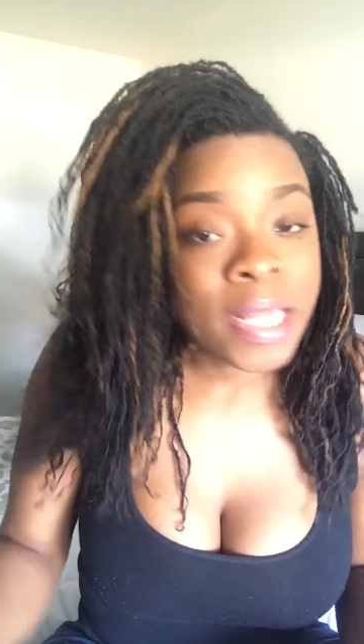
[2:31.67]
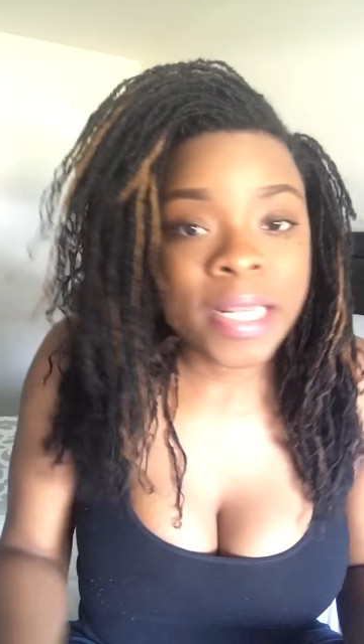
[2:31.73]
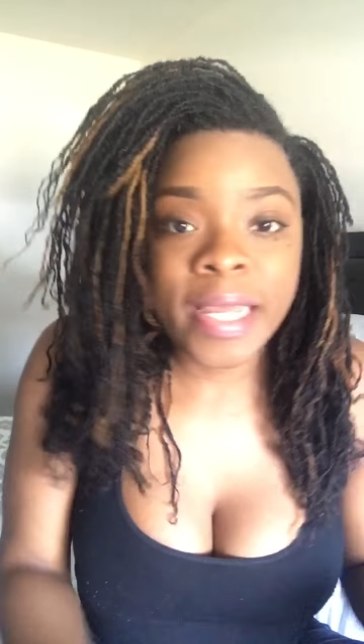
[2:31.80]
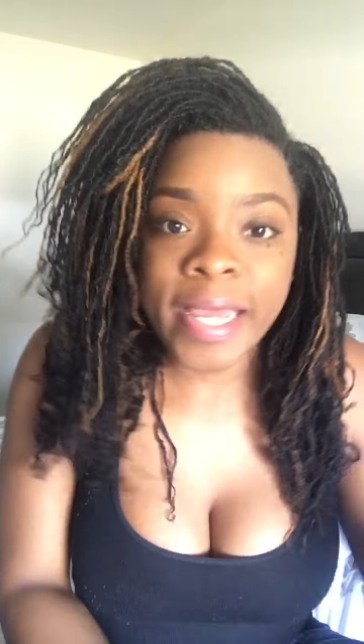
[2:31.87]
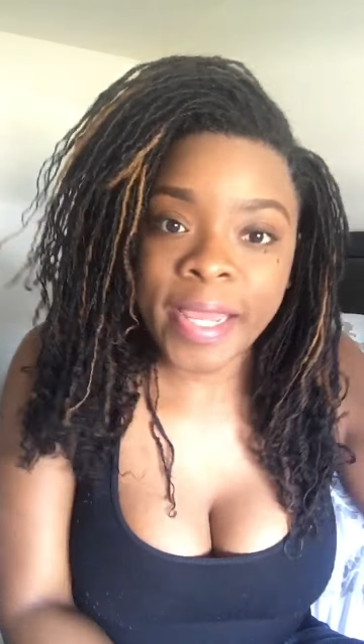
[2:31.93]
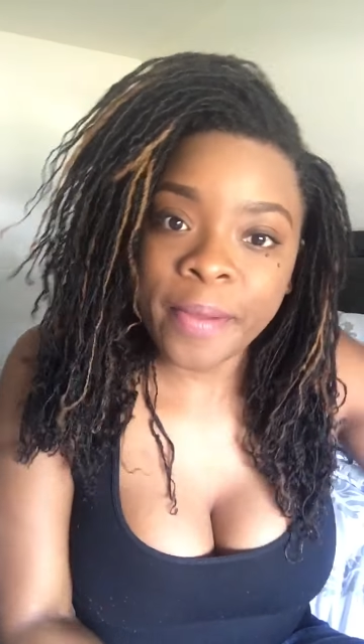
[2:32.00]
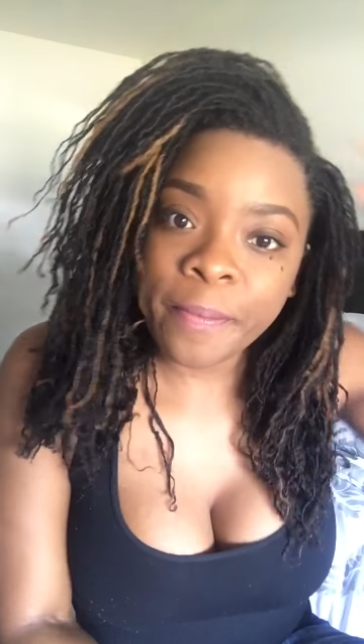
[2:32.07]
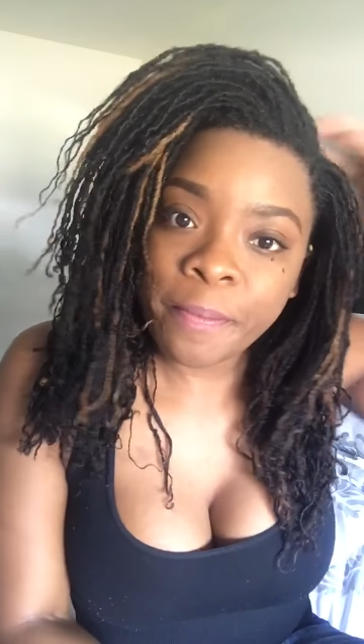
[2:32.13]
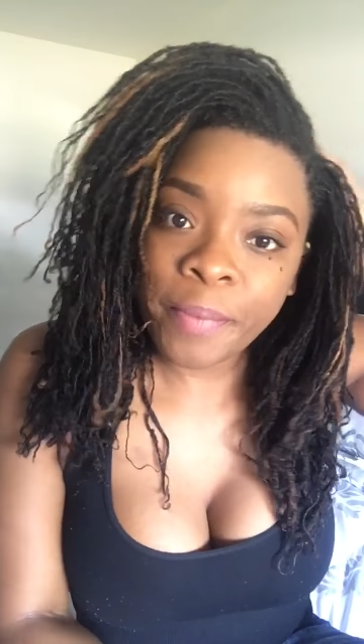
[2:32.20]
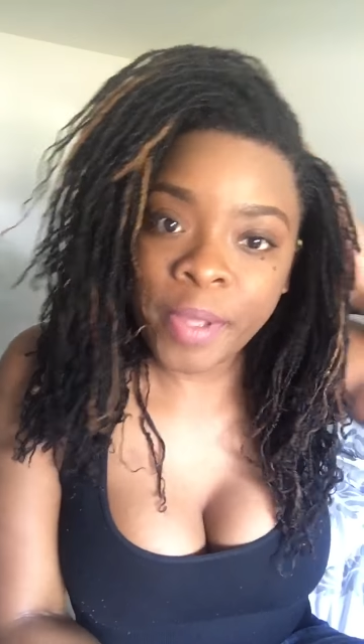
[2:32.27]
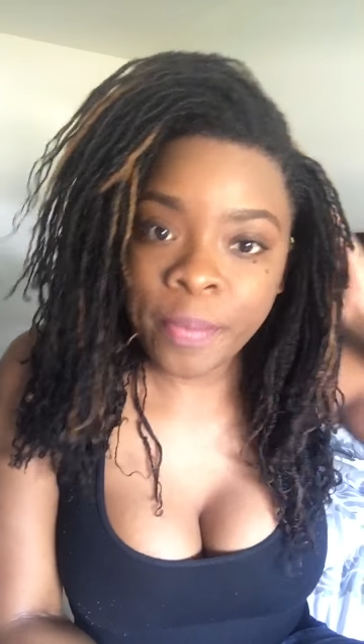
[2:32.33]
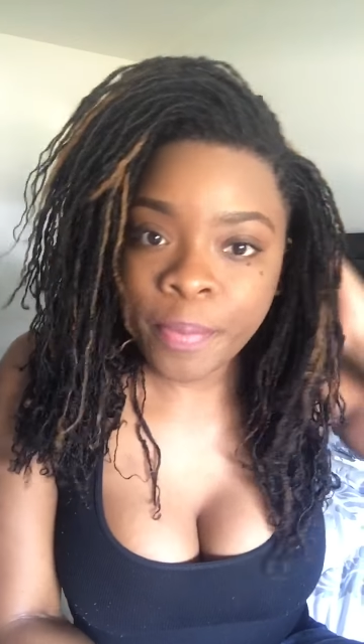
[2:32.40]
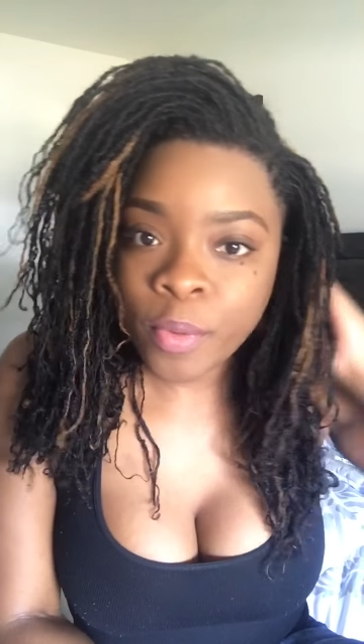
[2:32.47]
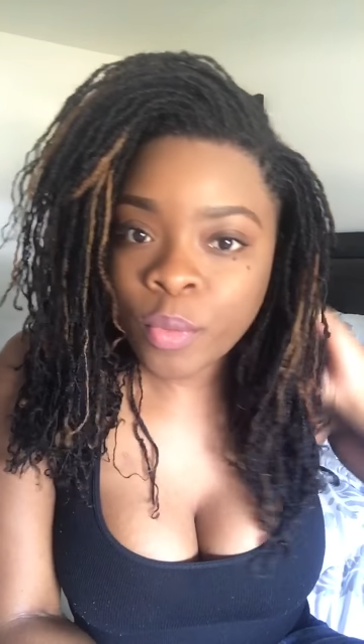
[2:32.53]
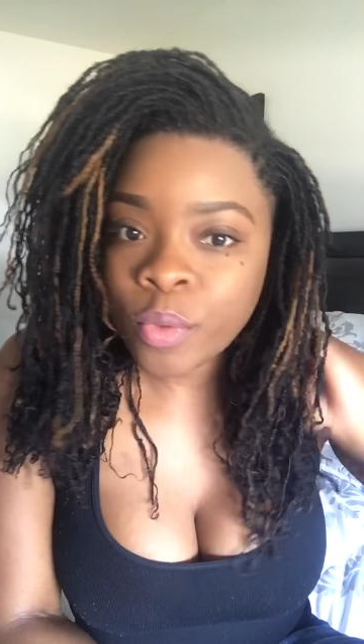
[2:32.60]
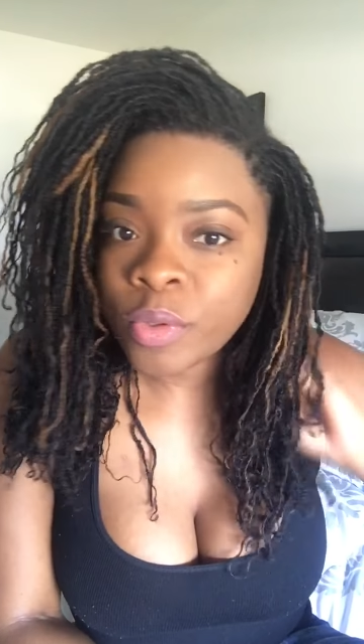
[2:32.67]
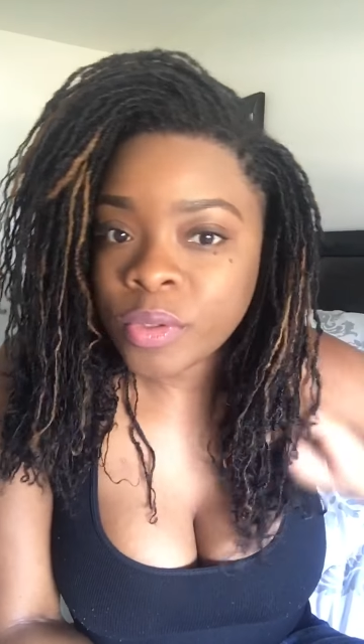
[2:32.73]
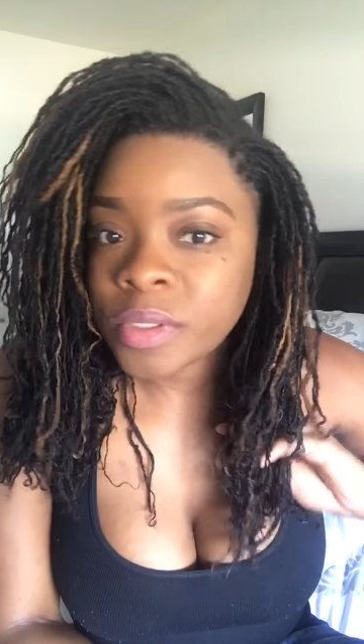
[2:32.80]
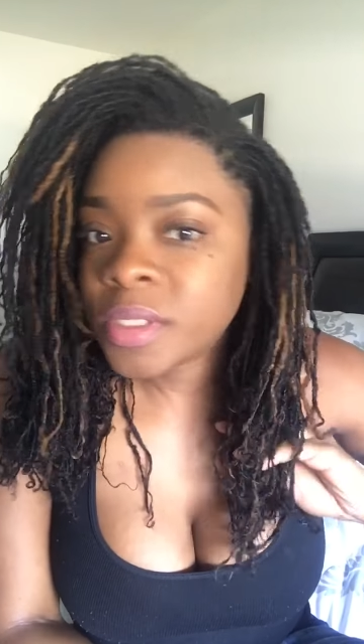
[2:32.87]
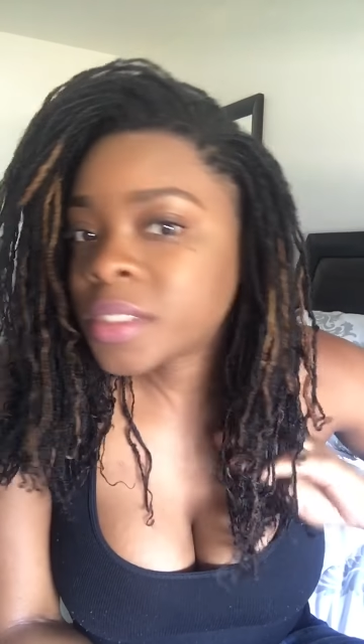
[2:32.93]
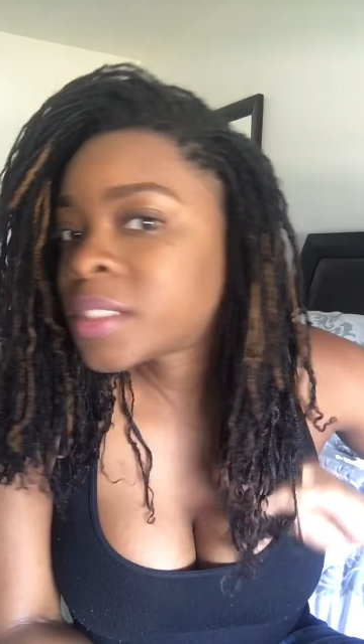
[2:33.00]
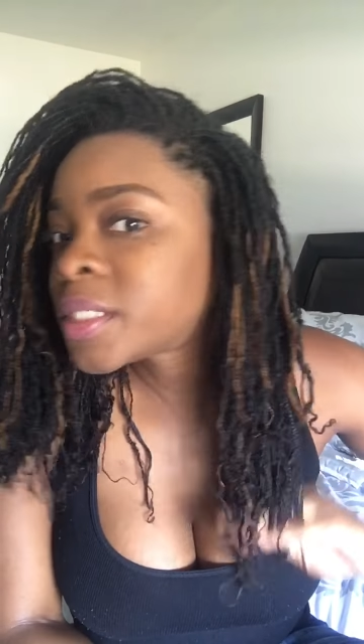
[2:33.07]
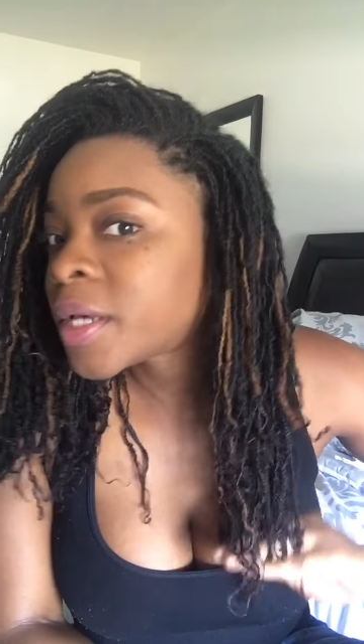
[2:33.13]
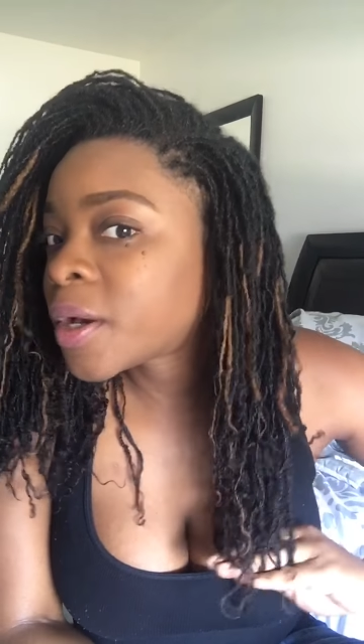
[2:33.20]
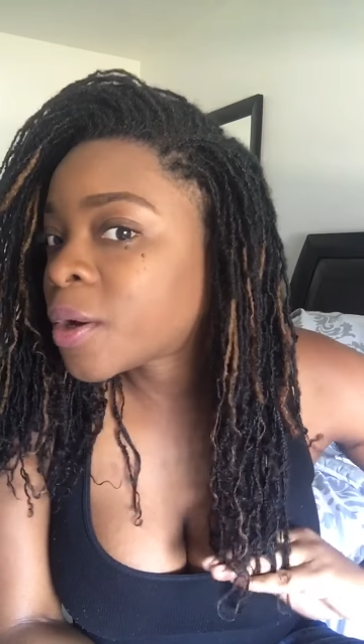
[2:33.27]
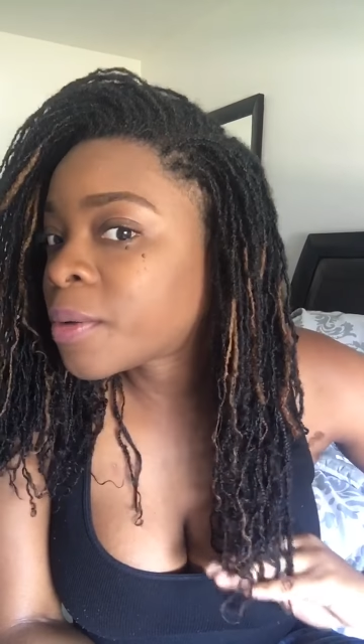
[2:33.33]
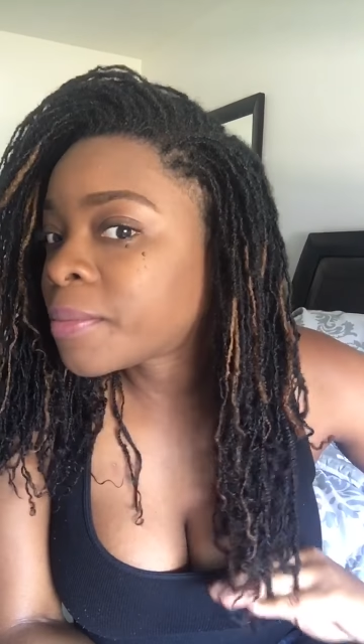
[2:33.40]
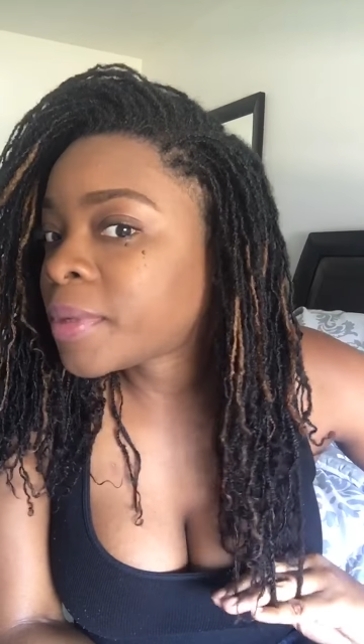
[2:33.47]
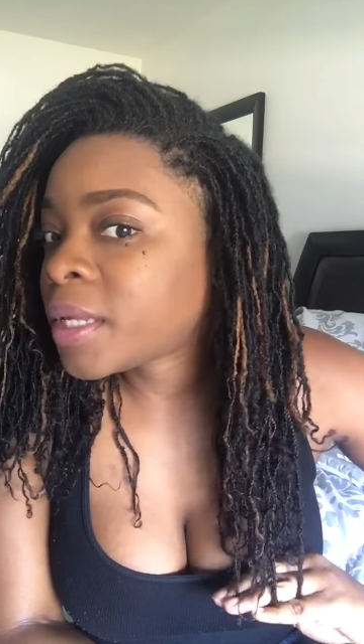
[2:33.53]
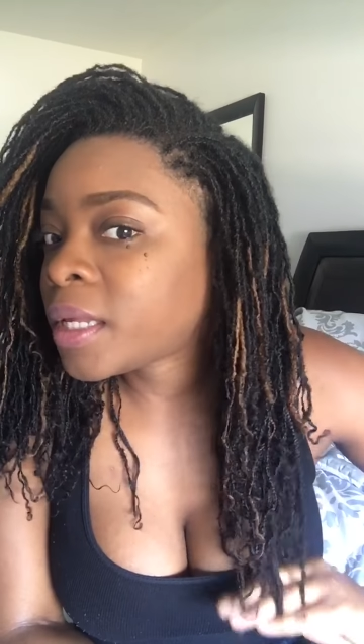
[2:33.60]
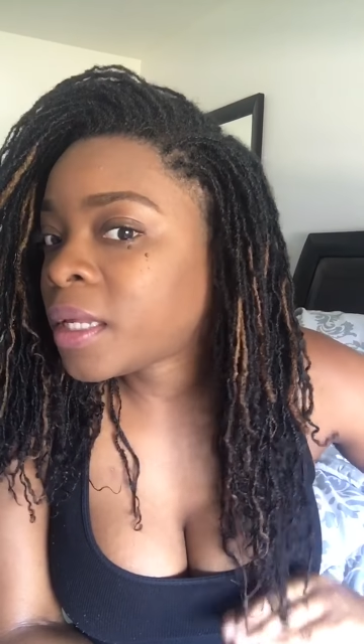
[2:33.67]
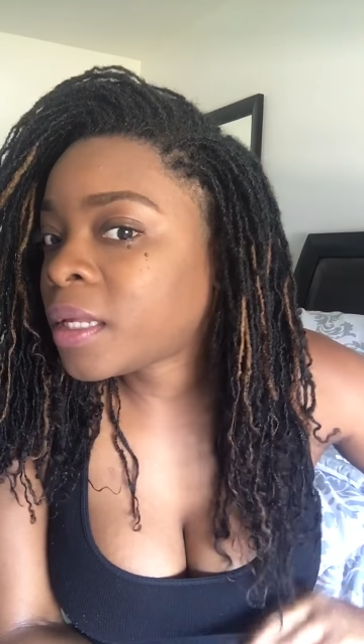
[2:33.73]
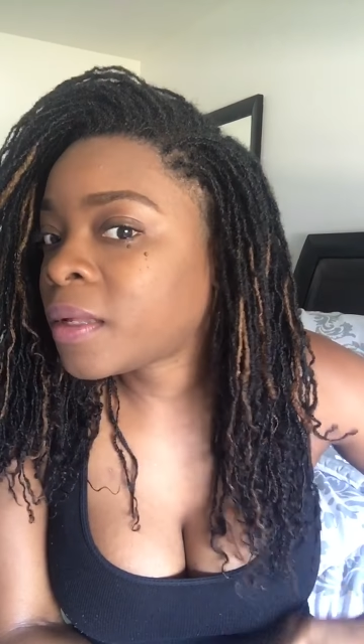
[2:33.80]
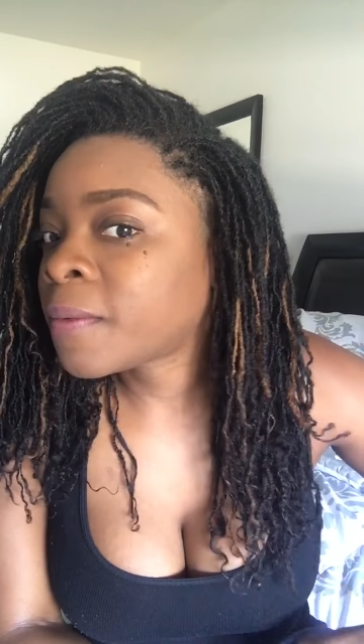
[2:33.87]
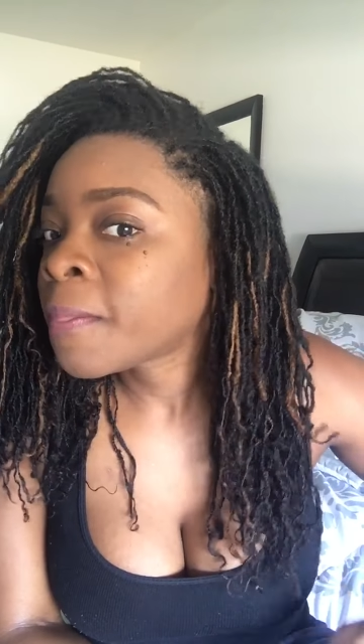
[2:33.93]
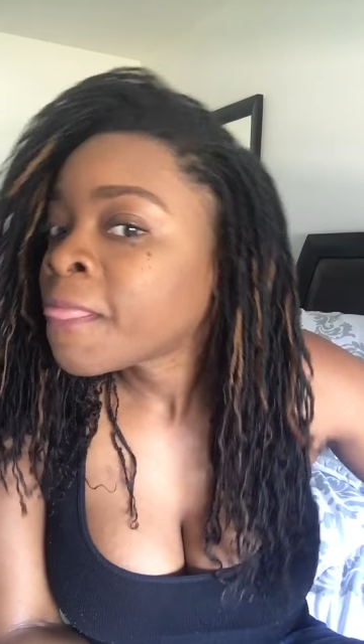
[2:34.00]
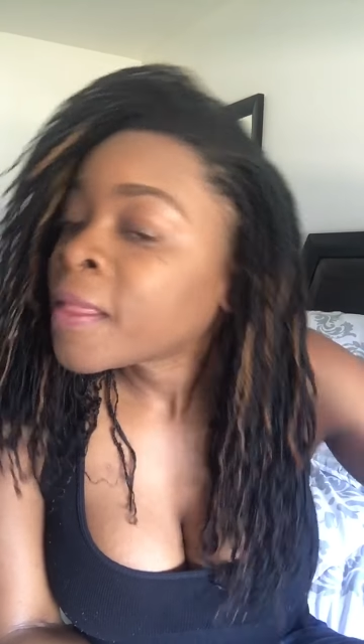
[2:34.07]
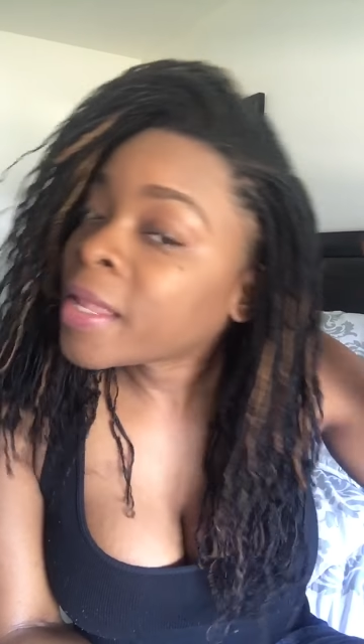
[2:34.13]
Like, people will tell me,